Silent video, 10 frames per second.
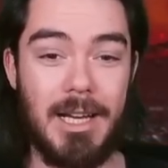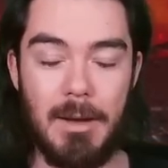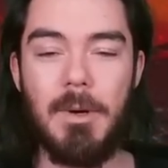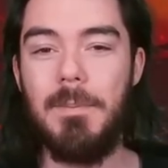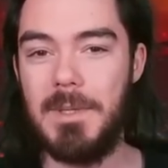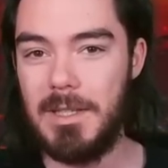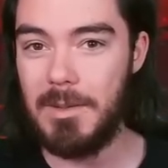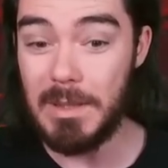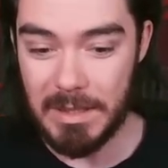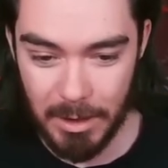I'm up to
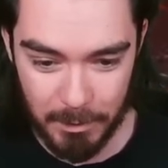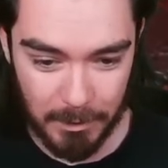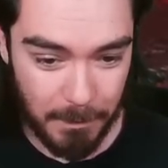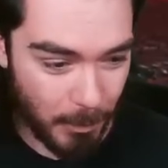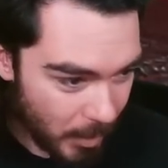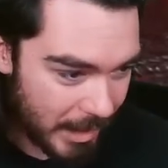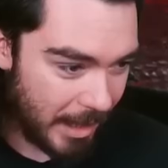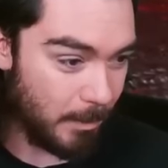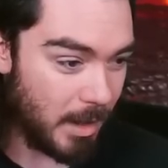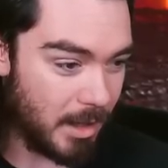Silver four
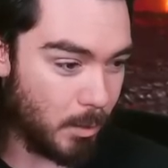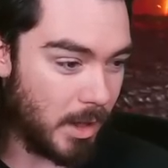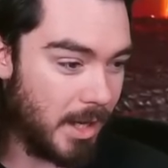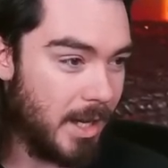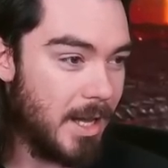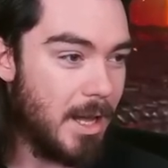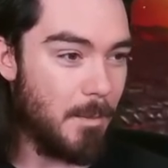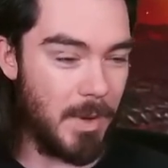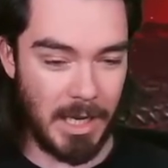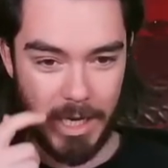now, by the way.
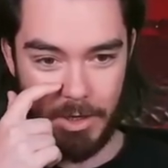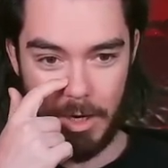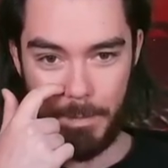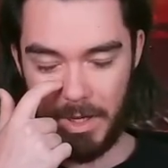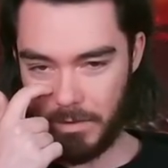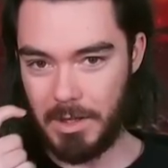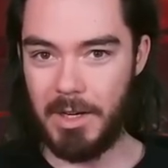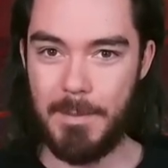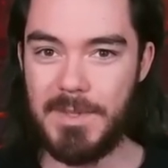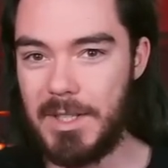Been a good bit of
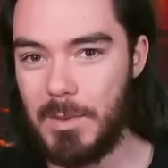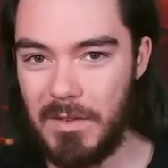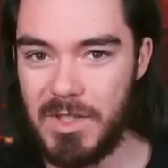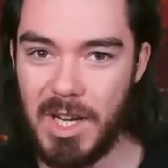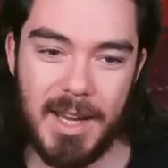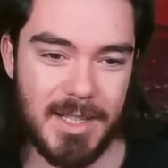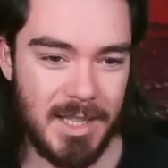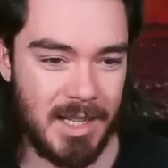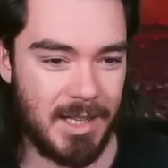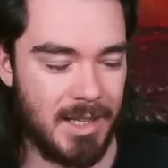time since we've checked
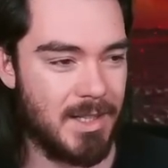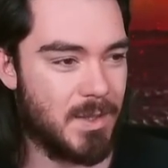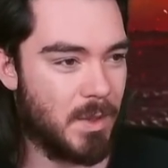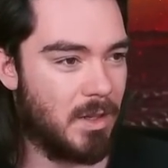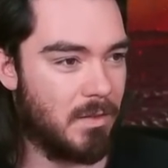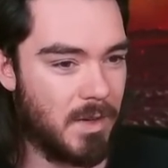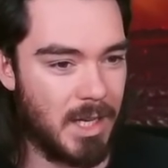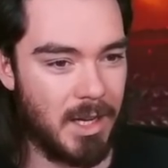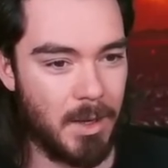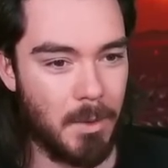in and done a
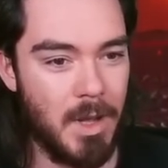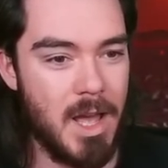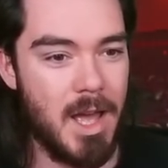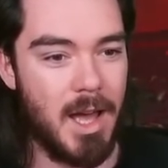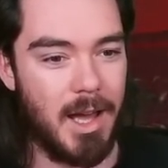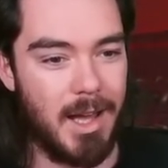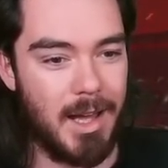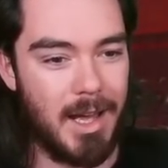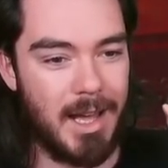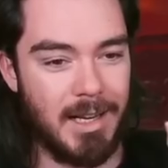video.
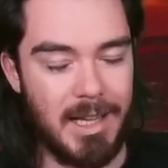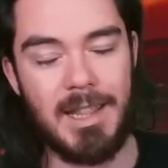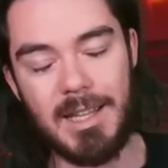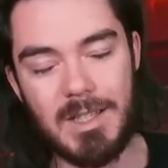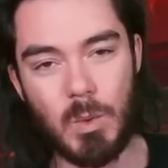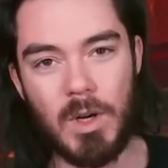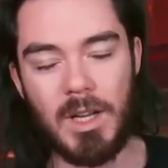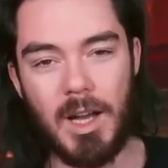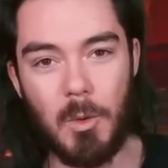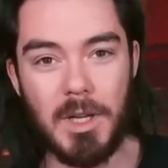Uh, and in this one,
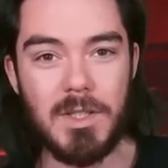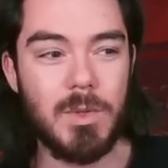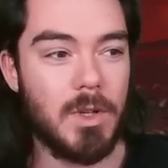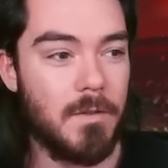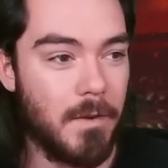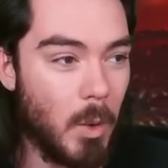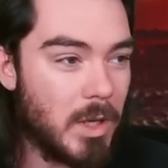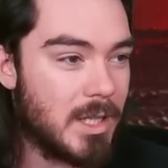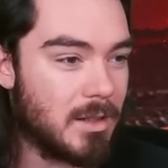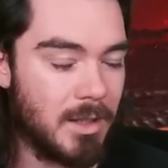I want to sort of
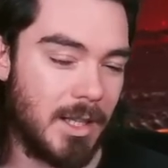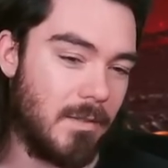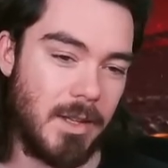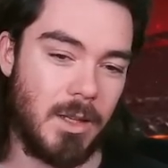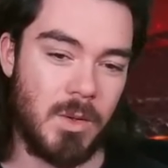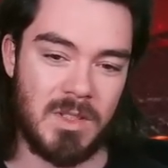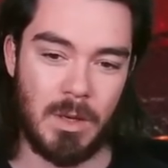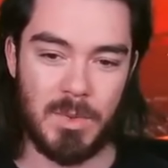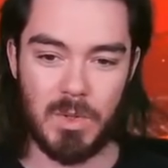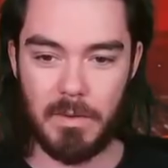focus on giving you
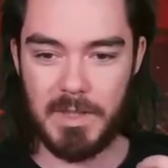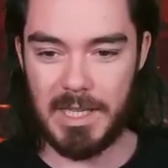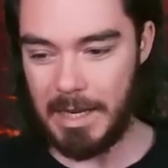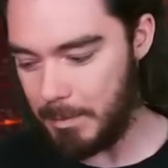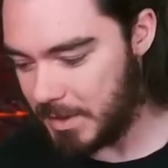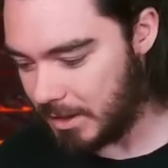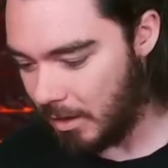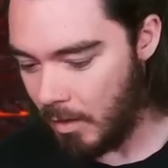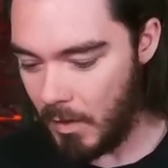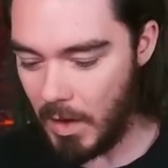some sort of tips
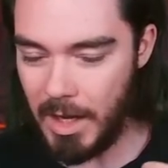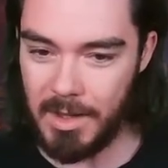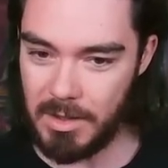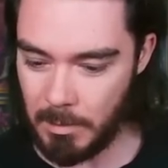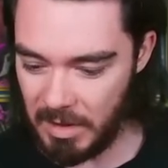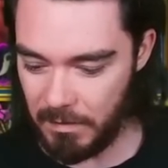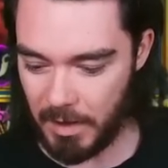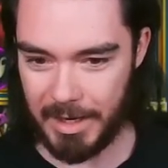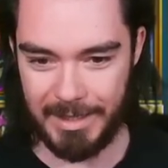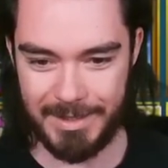and some
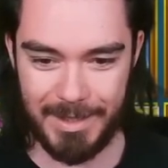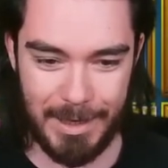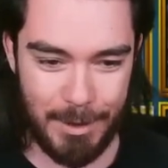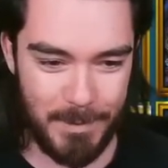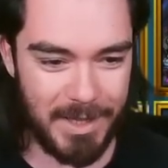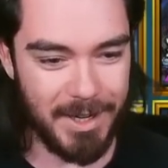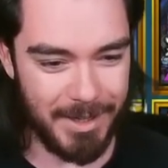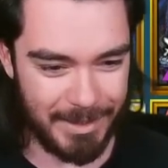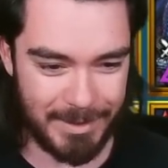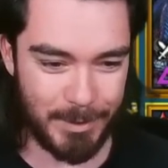advice.
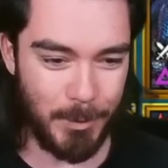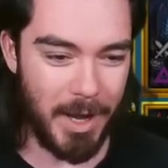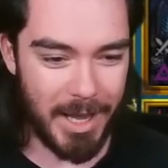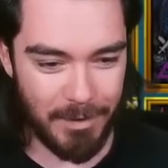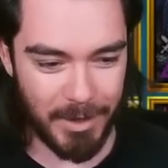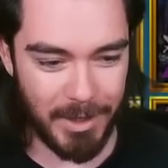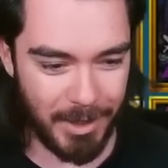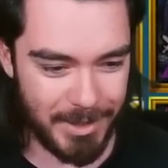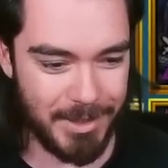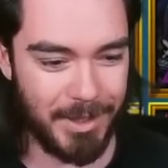Because why have I
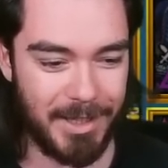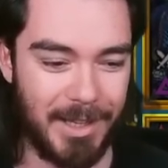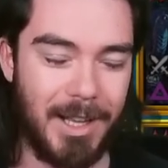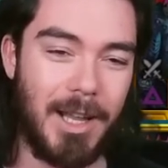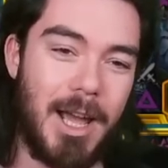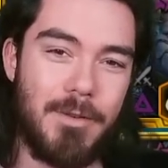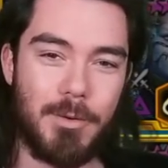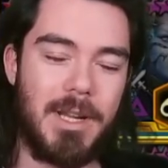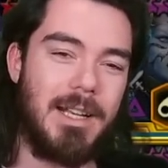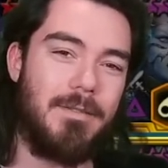not done a Live
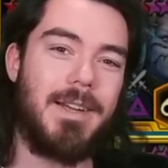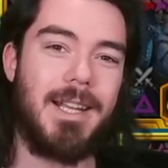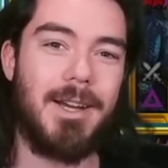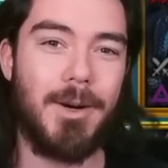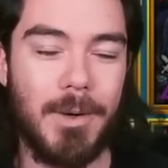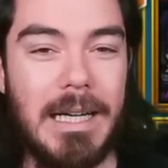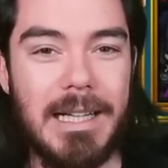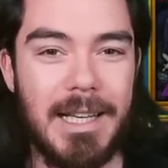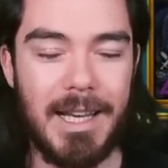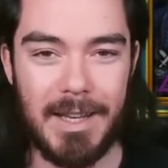Arena video
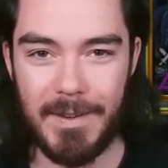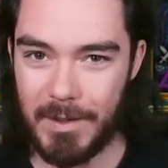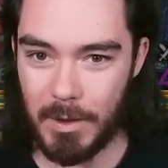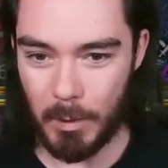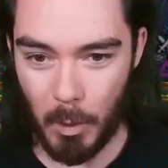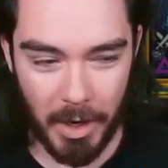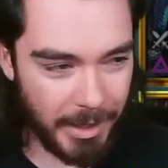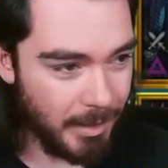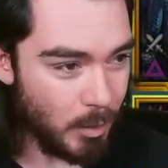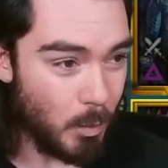in a good
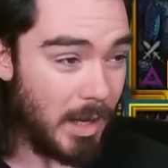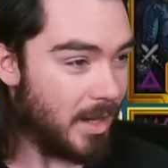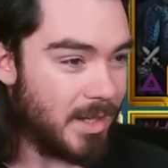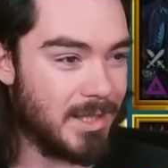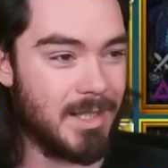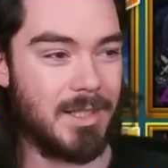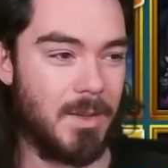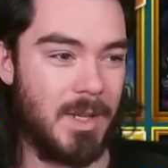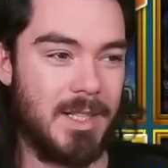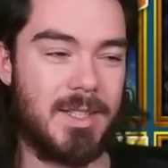while? Well, this is
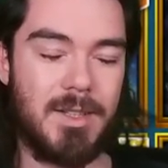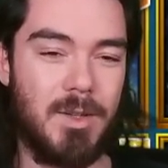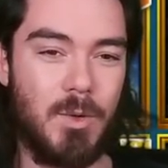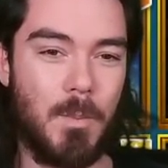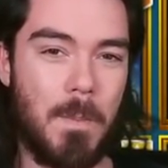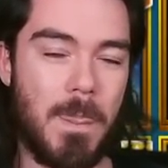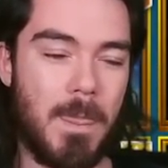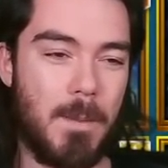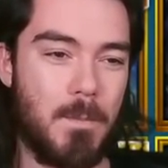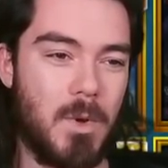going to
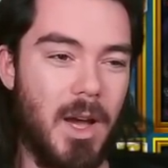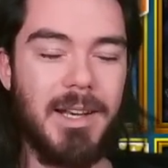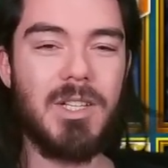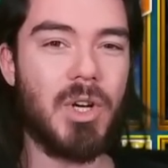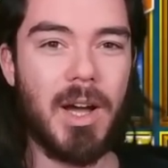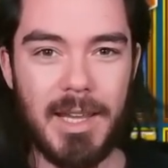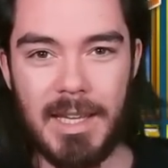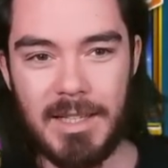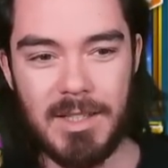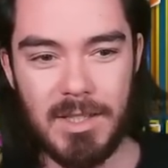kind of tie
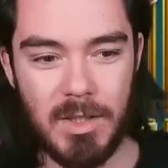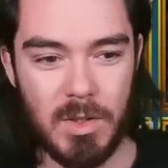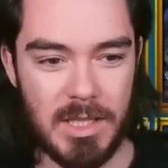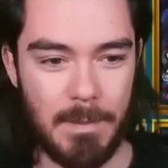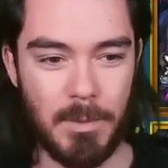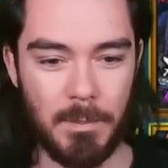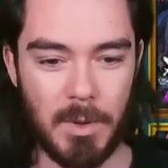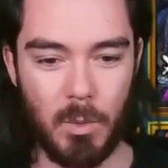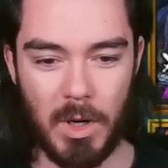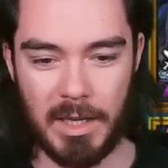into tip number
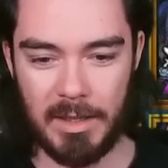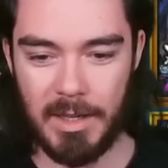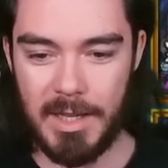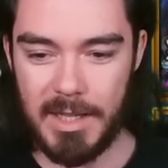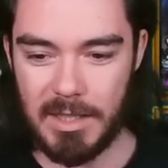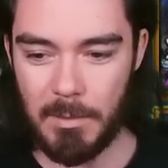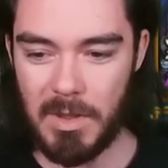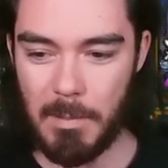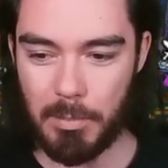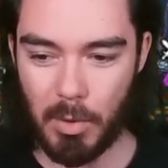one and some of
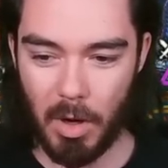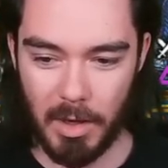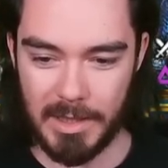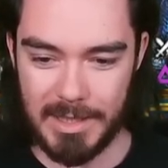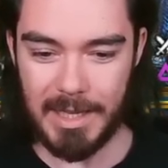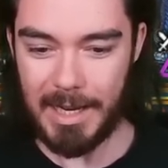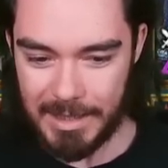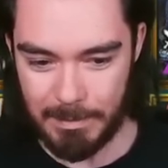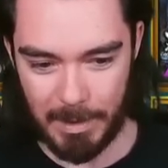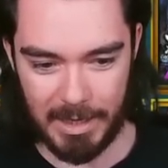the broadest
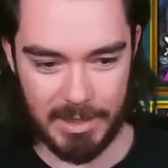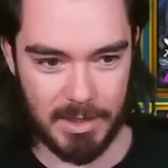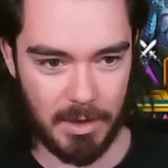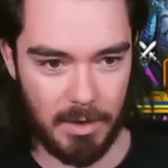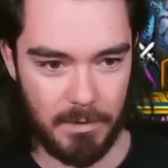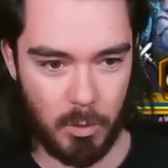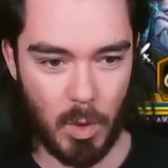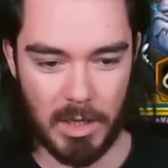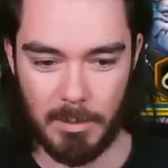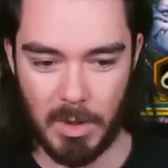aspects of
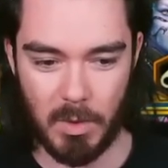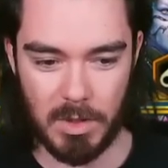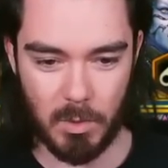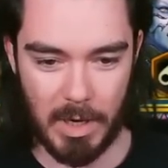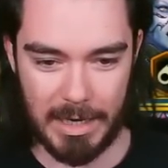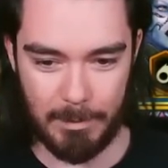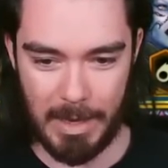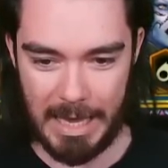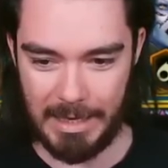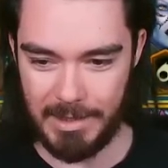what I'm going to
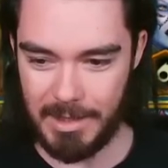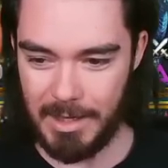recommend.